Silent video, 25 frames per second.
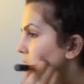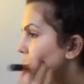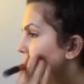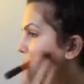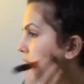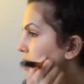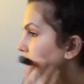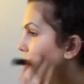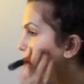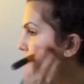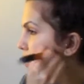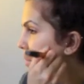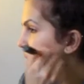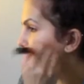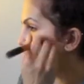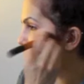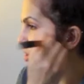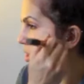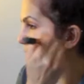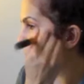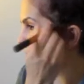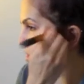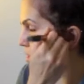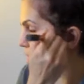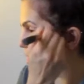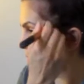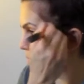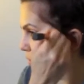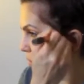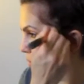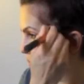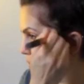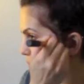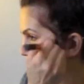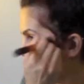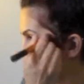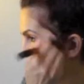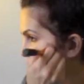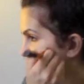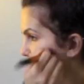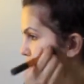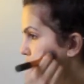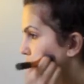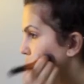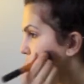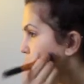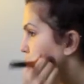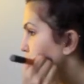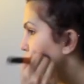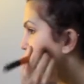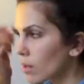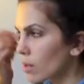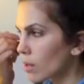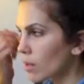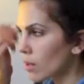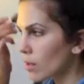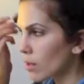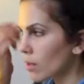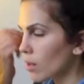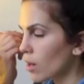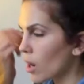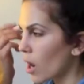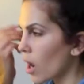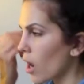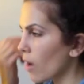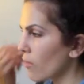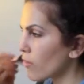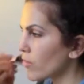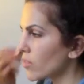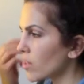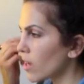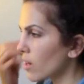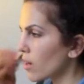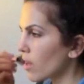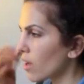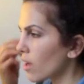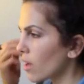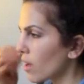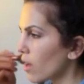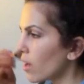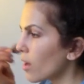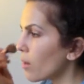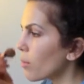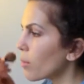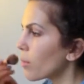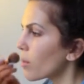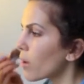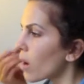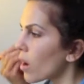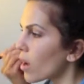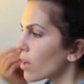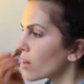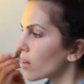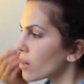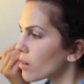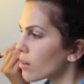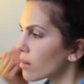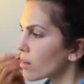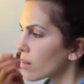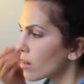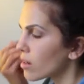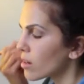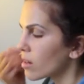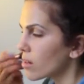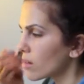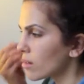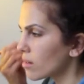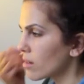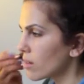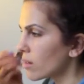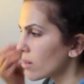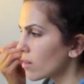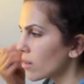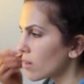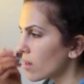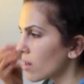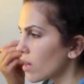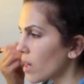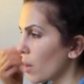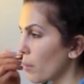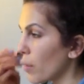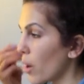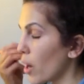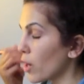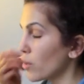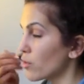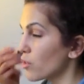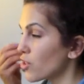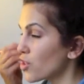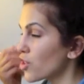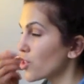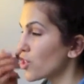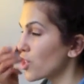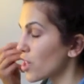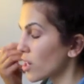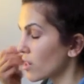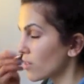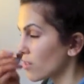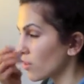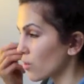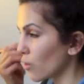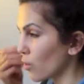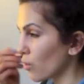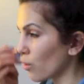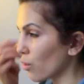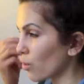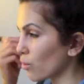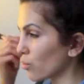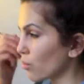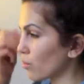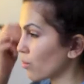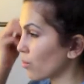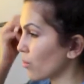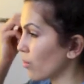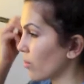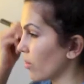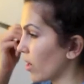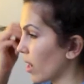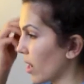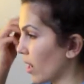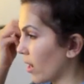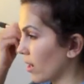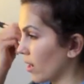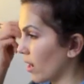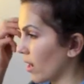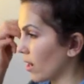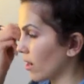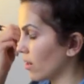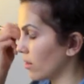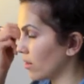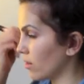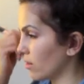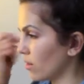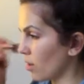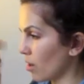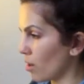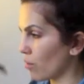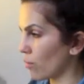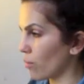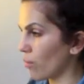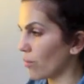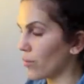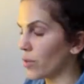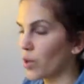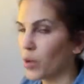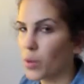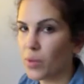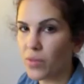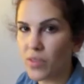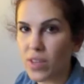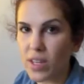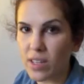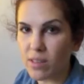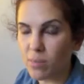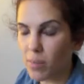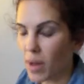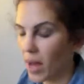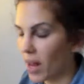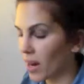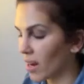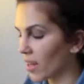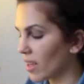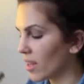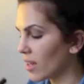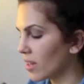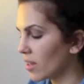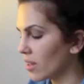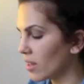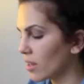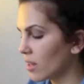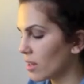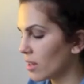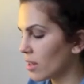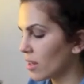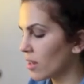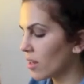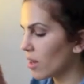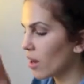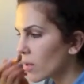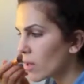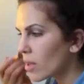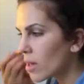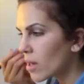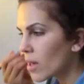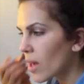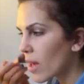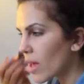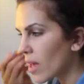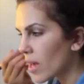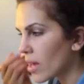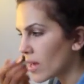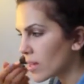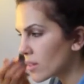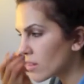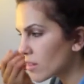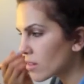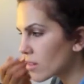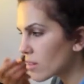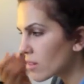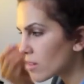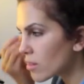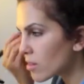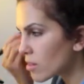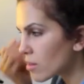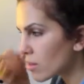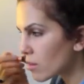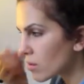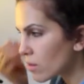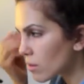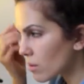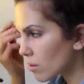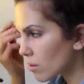to get a bit of shadow. I've done a post just on contouring and a review of this palette. It's